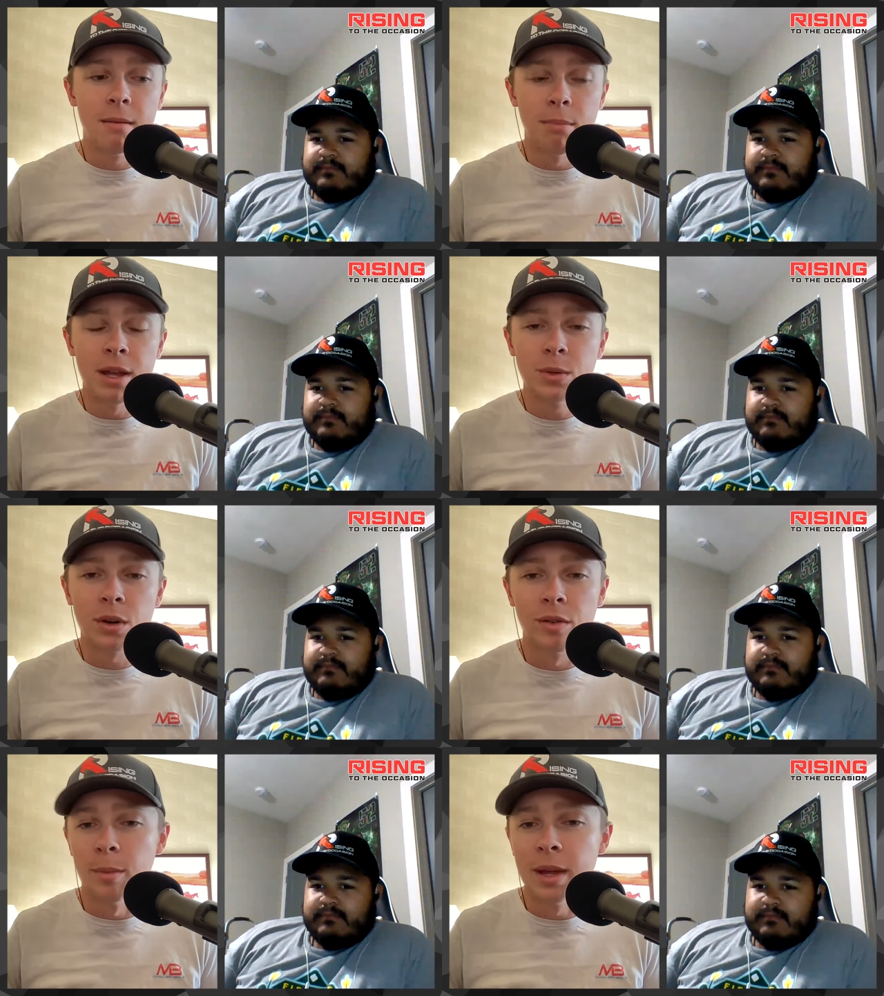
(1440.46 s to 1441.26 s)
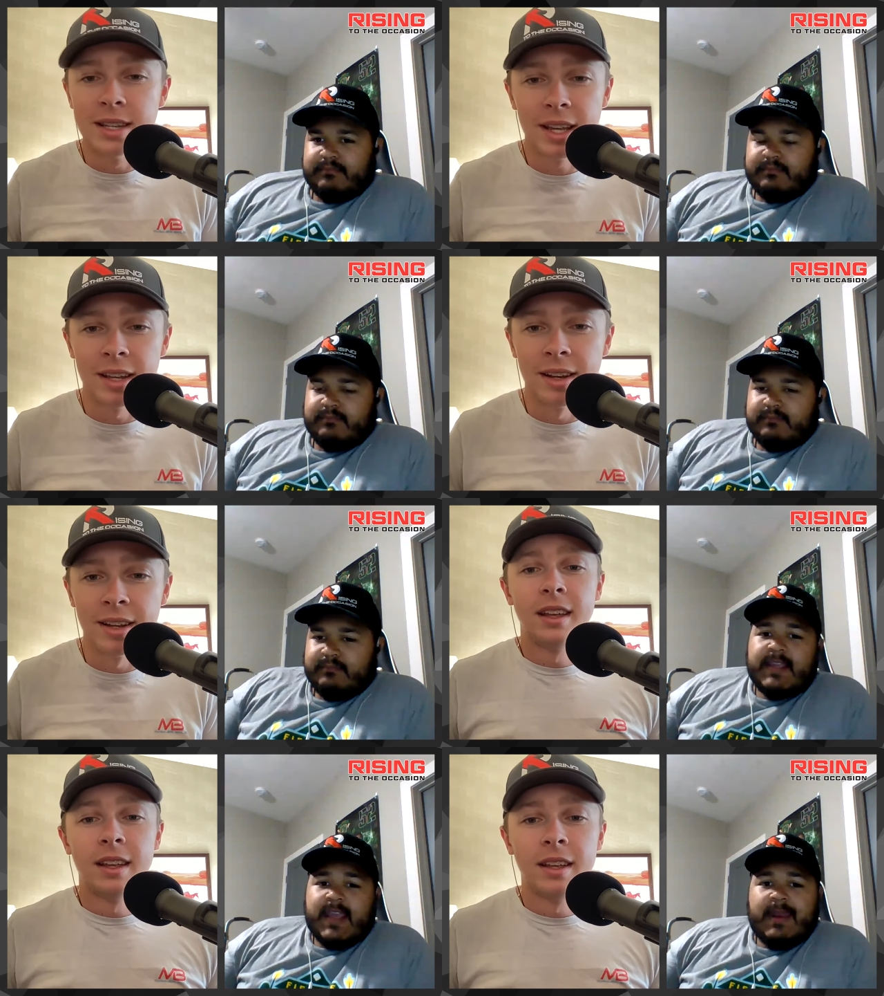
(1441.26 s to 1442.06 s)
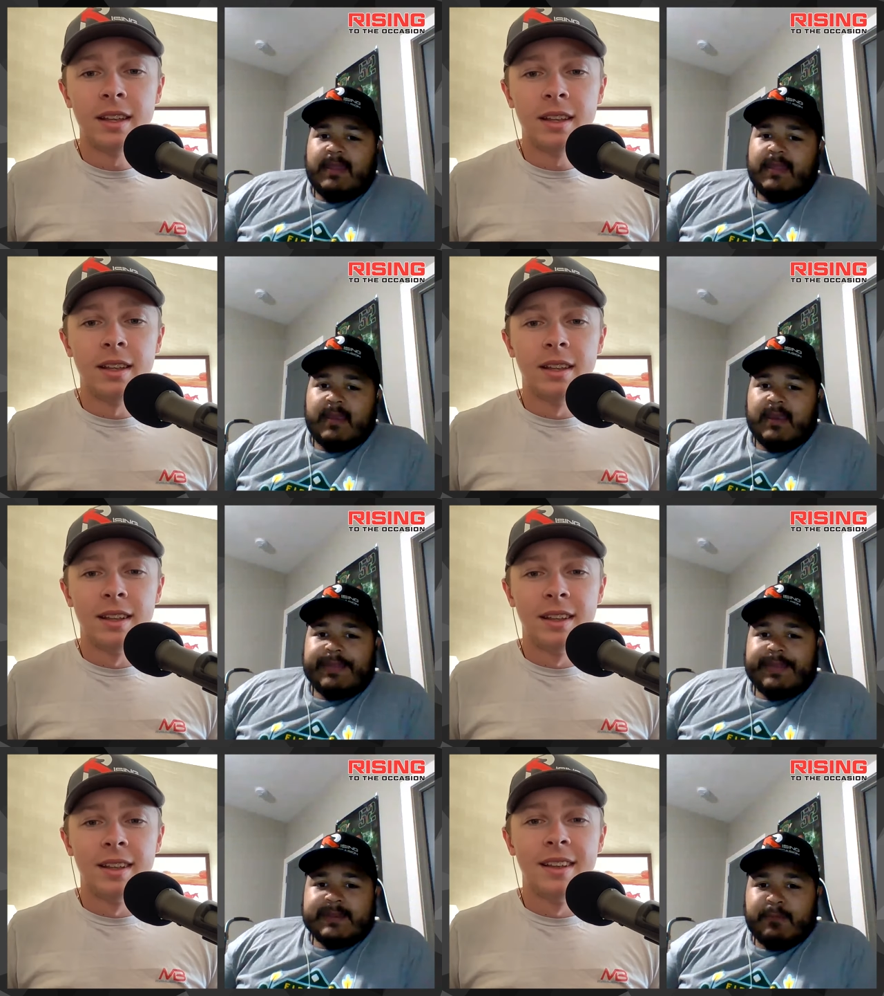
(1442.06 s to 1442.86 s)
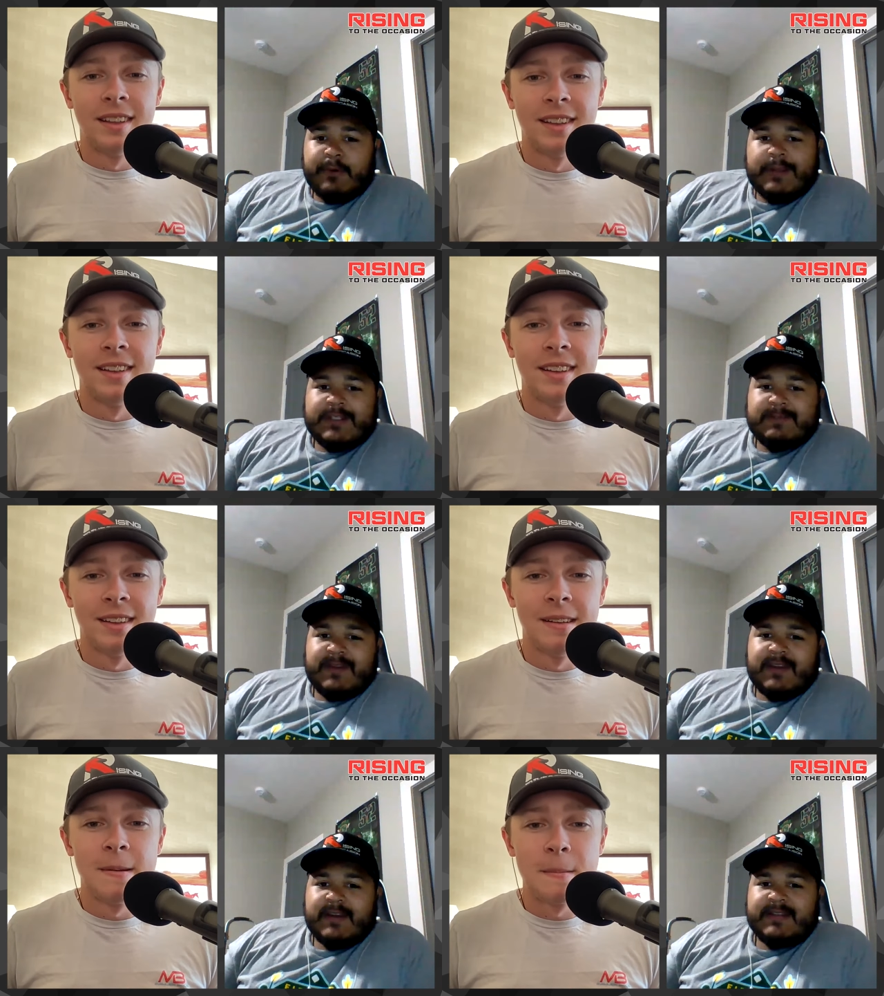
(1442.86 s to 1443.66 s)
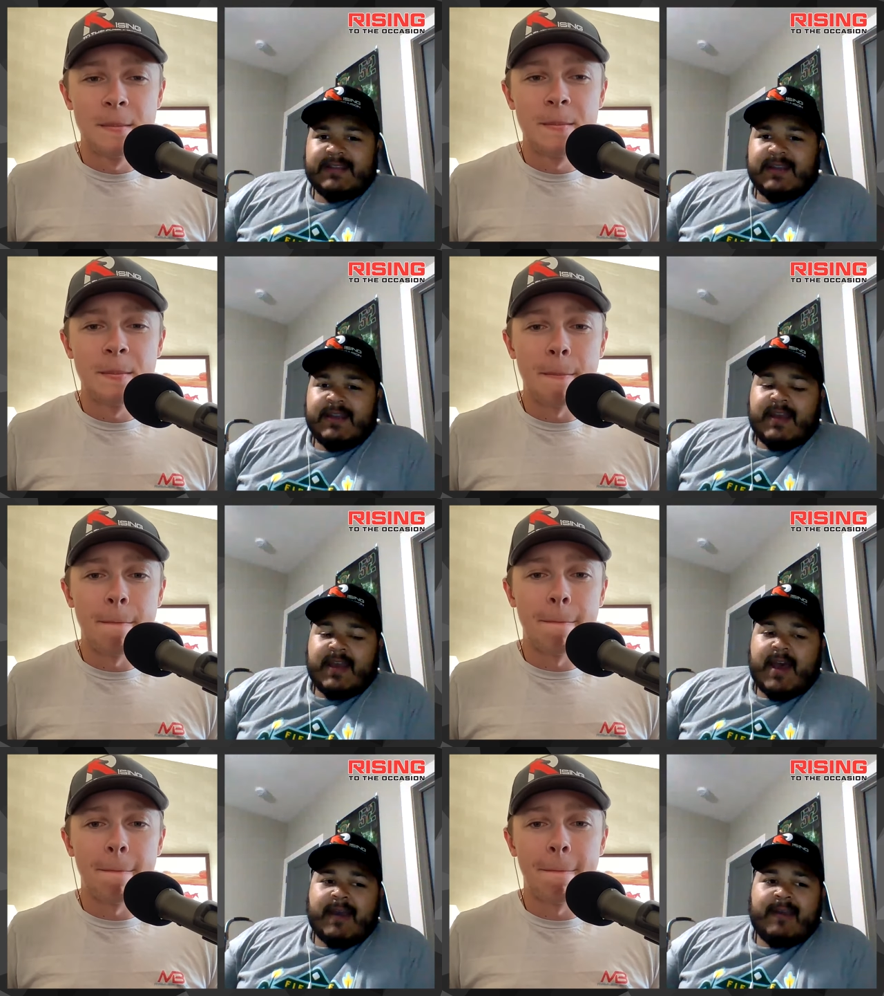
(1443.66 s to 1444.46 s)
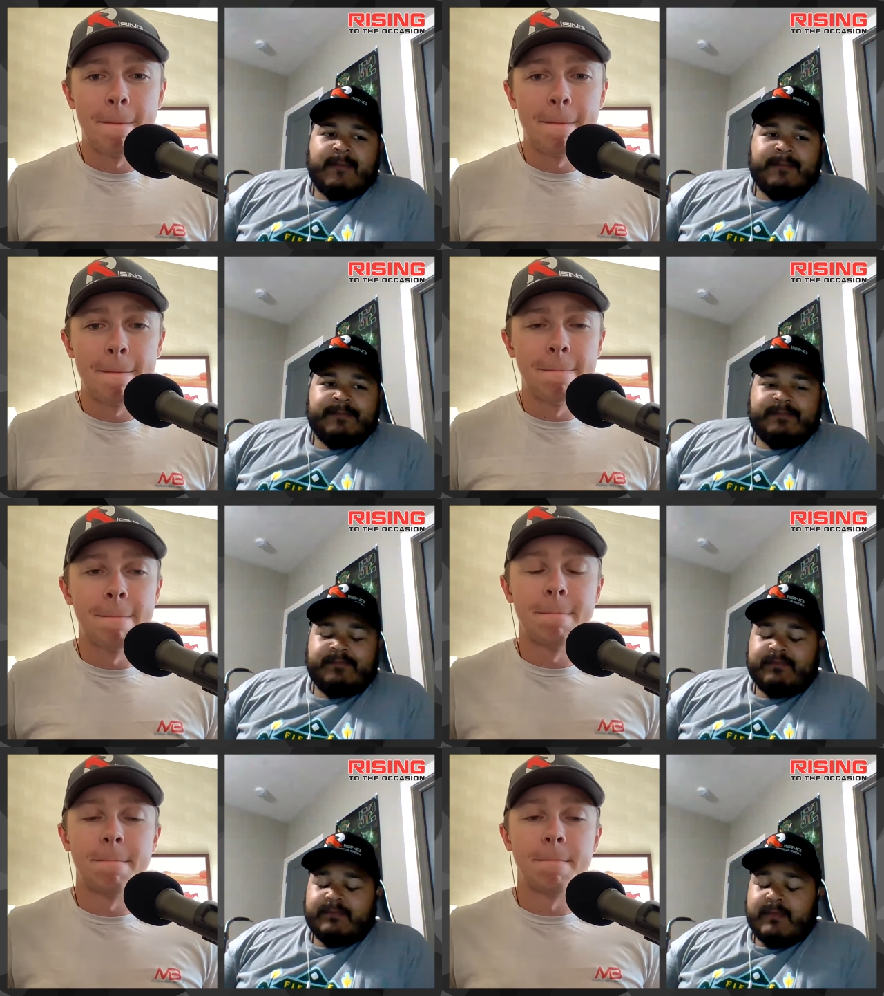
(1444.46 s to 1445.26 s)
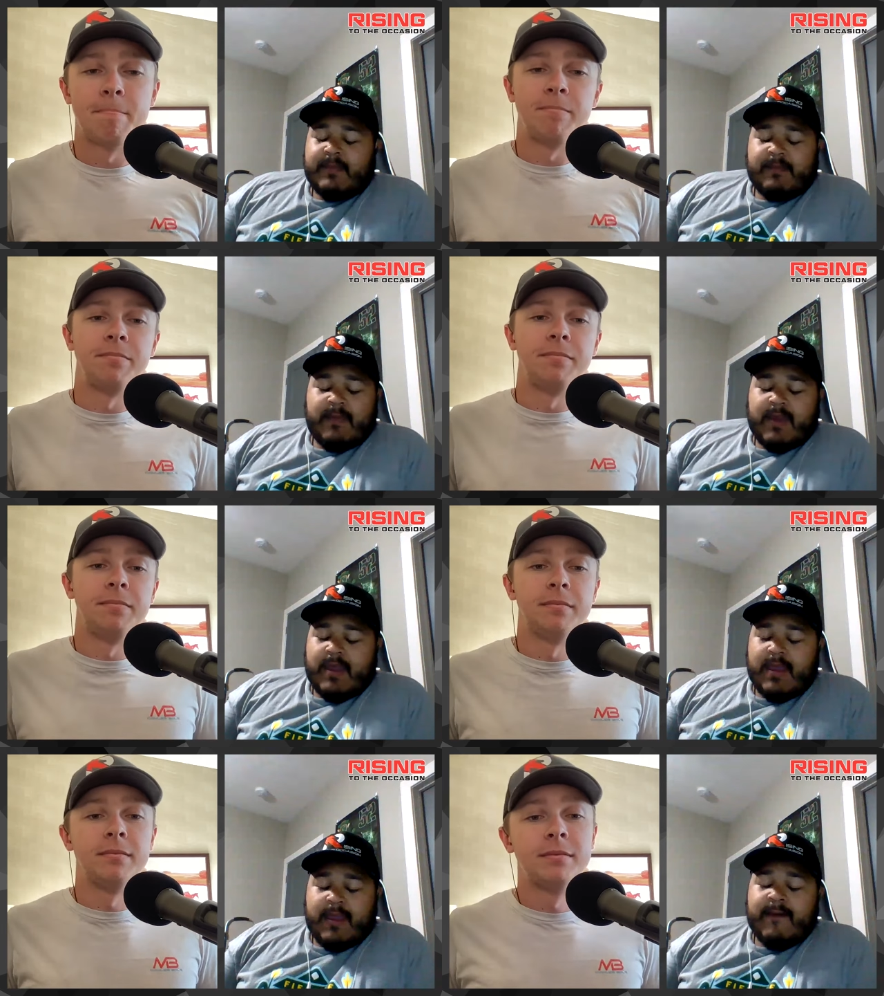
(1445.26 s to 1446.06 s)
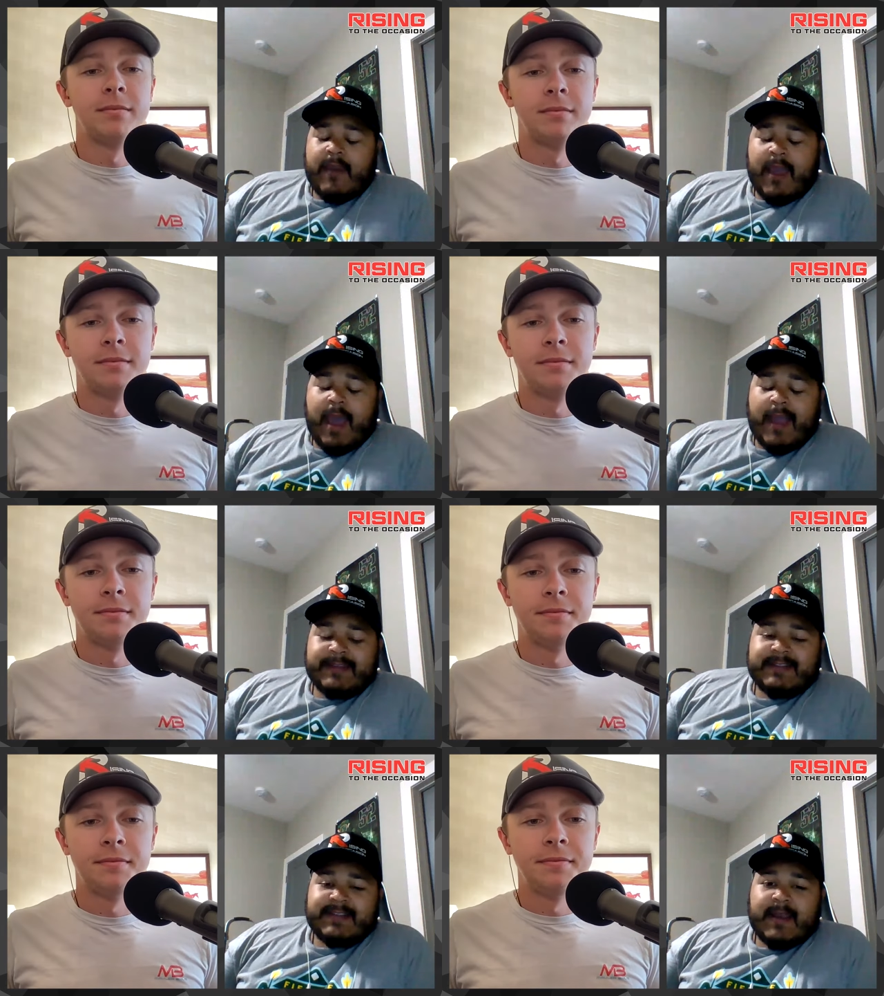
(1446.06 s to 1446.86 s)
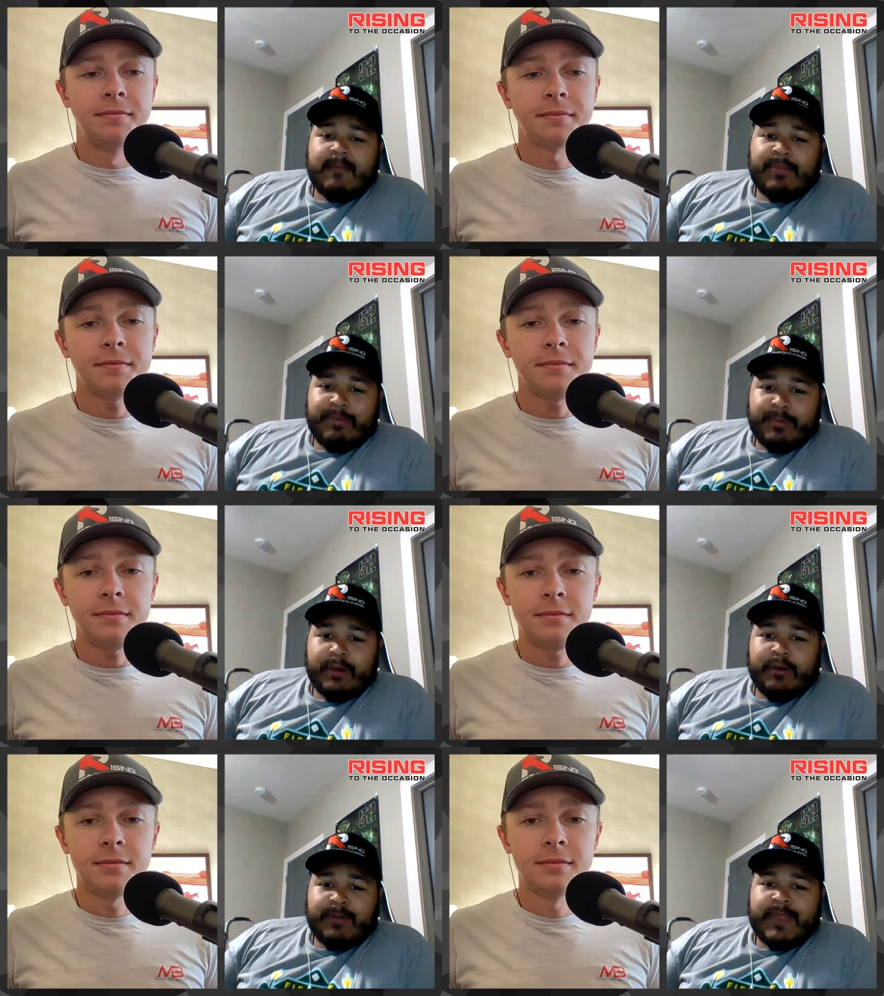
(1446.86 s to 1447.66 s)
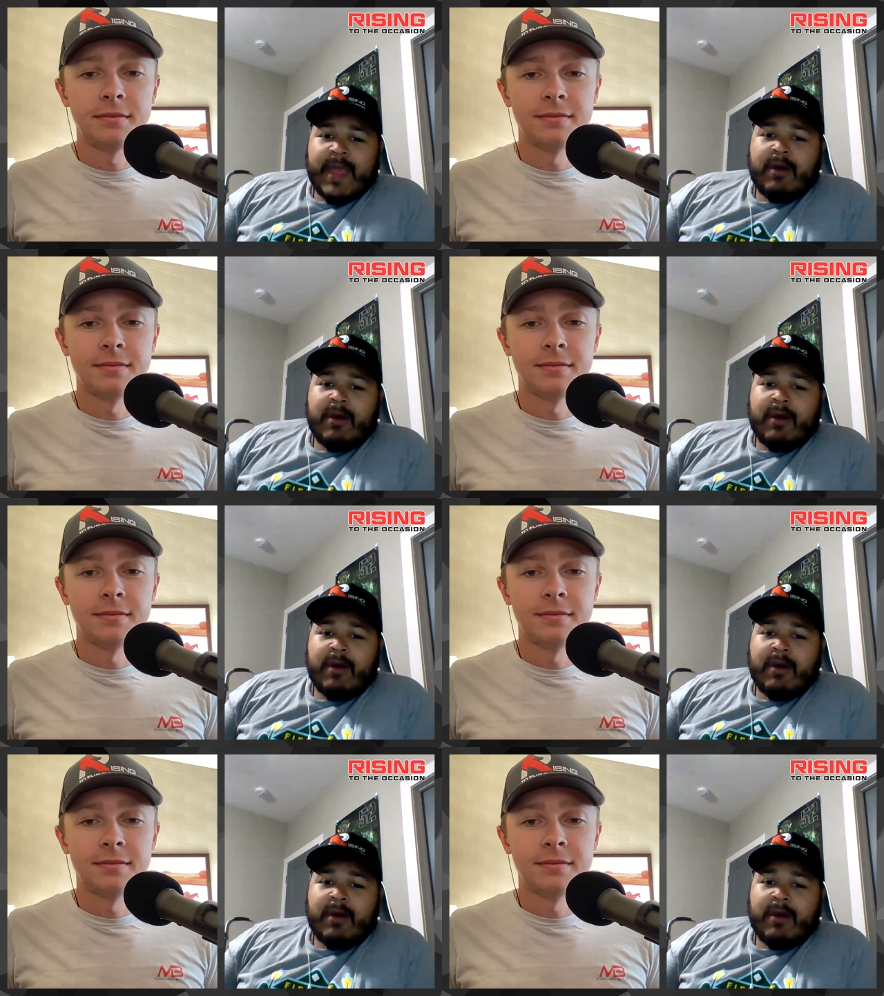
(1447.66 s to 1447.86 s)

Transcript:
Speaker 1: Big Twelve, or Big Ten.
Speaker 2: Anything at this point, just because I'm. It, I could say I'm thrilled, but that would